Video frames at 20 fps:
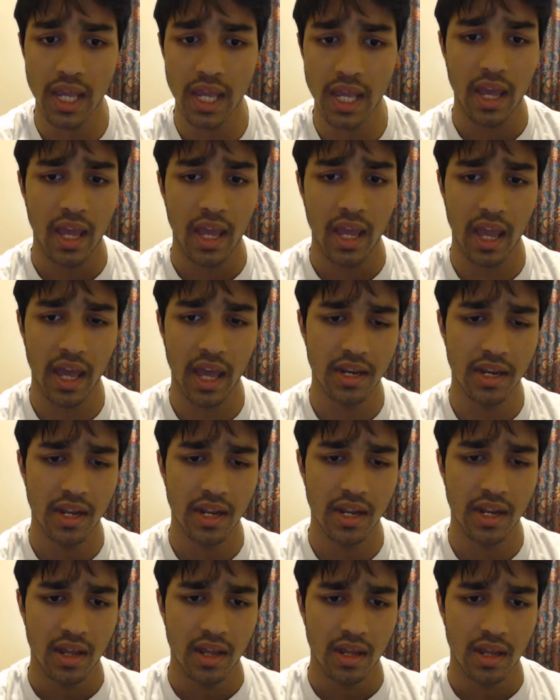and
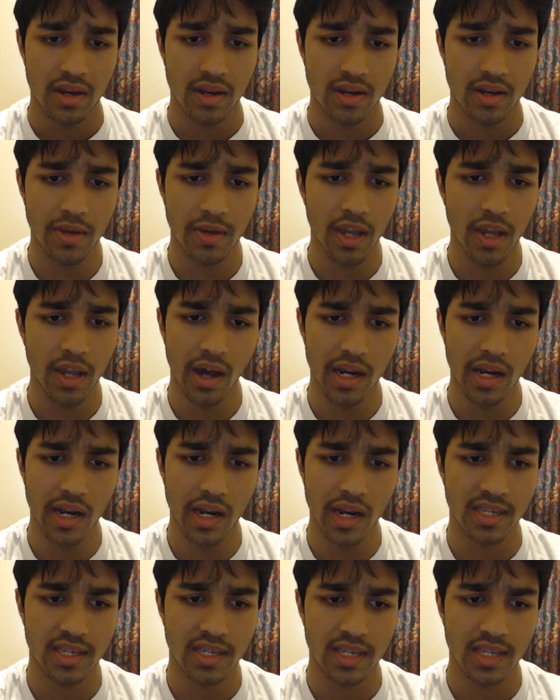to be honest,